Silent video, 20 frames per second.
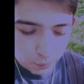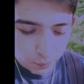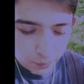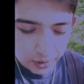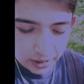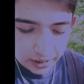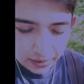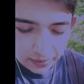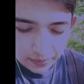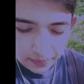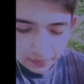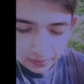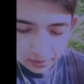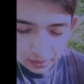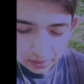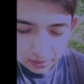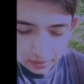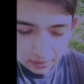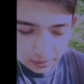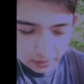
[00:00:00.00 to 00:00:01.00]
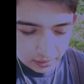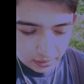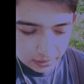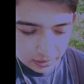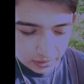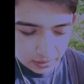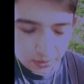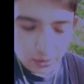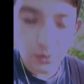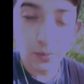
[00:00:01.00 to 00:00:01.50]
we
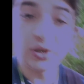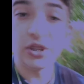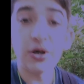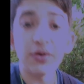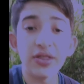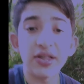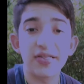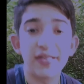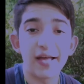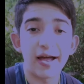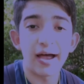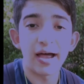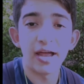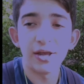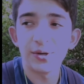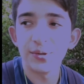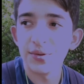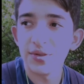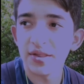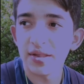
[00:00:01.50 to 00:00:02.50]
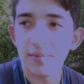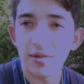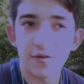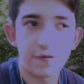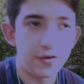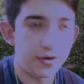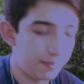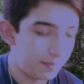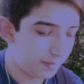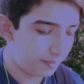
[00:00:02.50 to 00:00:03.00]
know this guy whose name
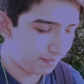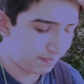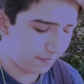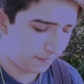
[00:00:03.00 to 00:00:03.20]
is Philip.